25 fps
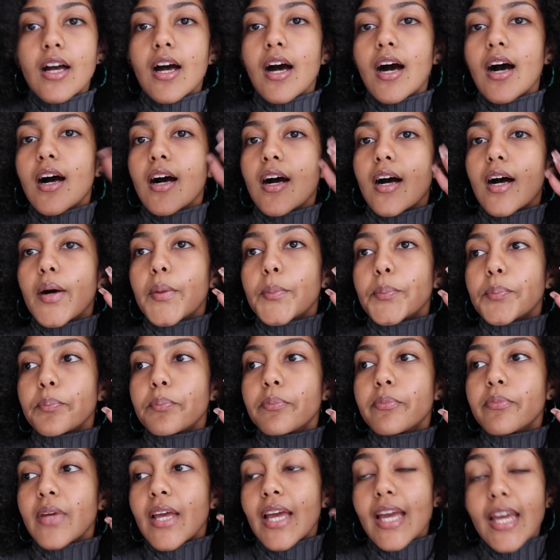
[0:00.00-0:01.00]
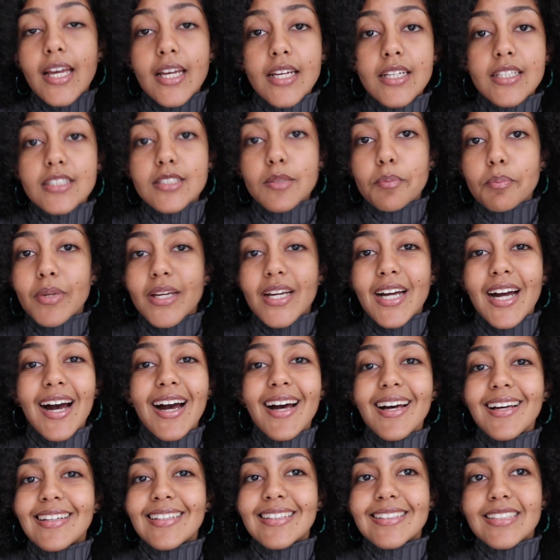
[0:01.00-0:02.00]
And
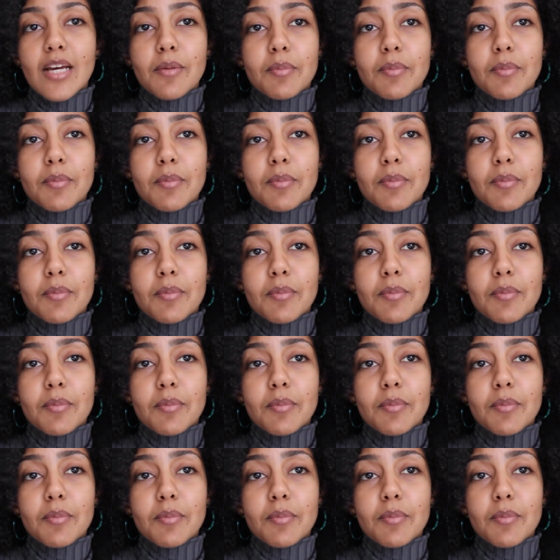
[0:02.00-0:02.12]
because